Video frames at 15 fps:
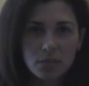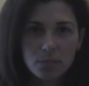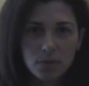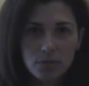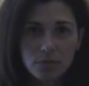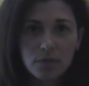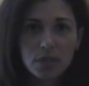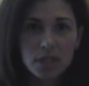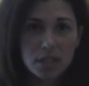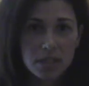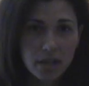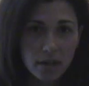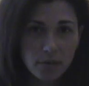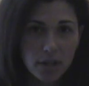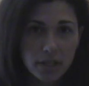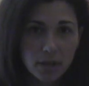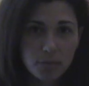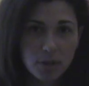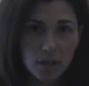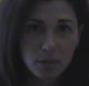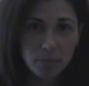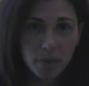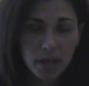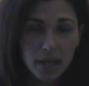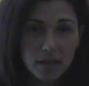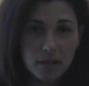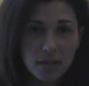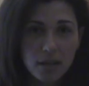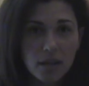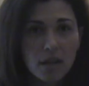provoking diarrhea and abdominal
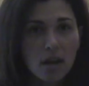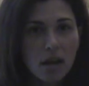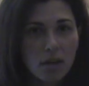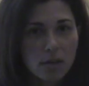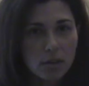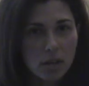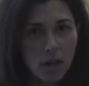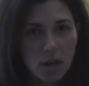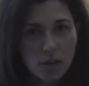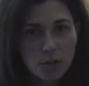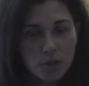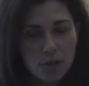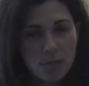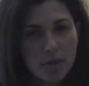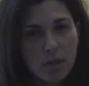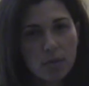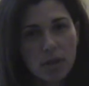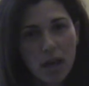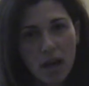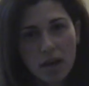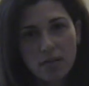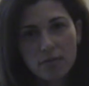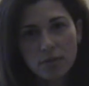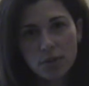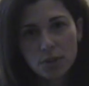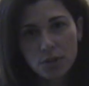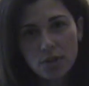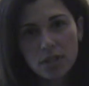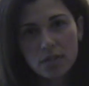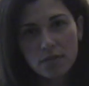pain. On the long term, they will have
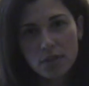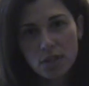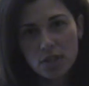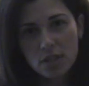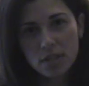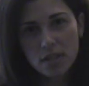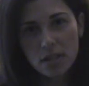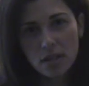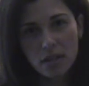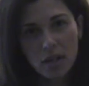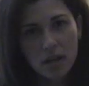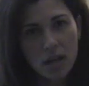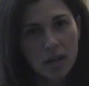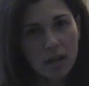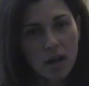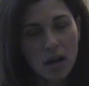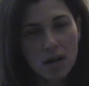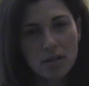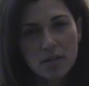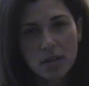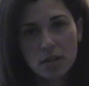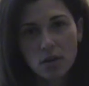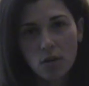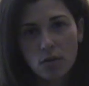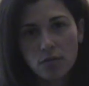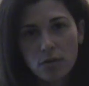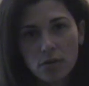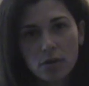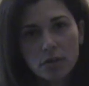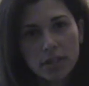nutrient deficiency that can cause an
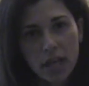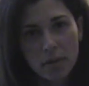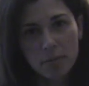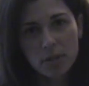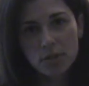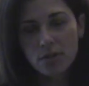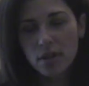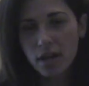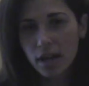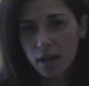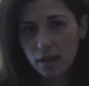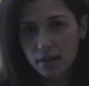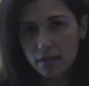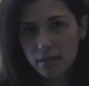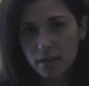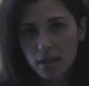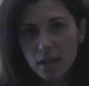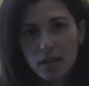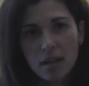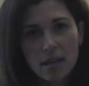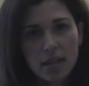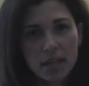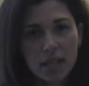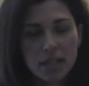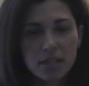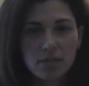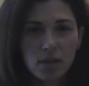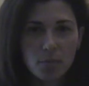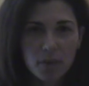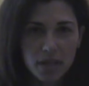overall damage to their health. They can
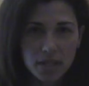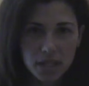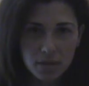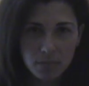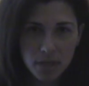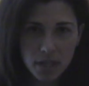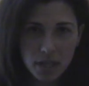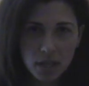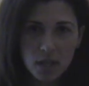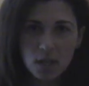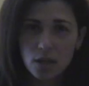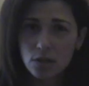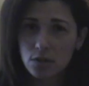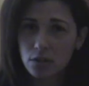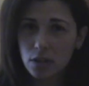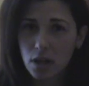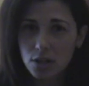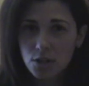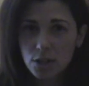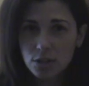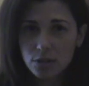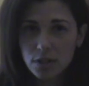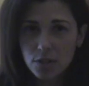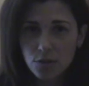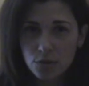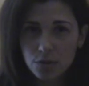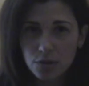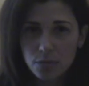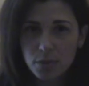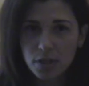develop anemia, neurological
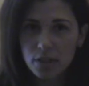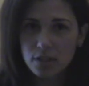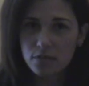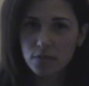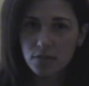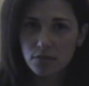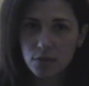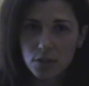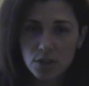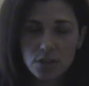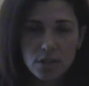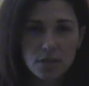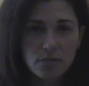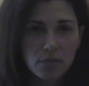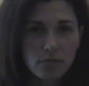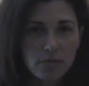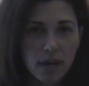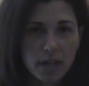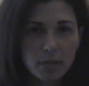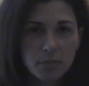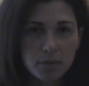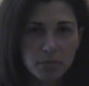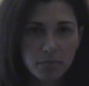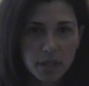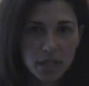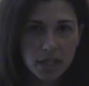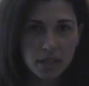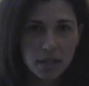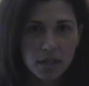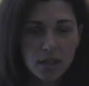disorder because of deficiency from vitamin
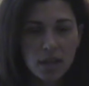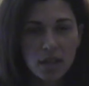B,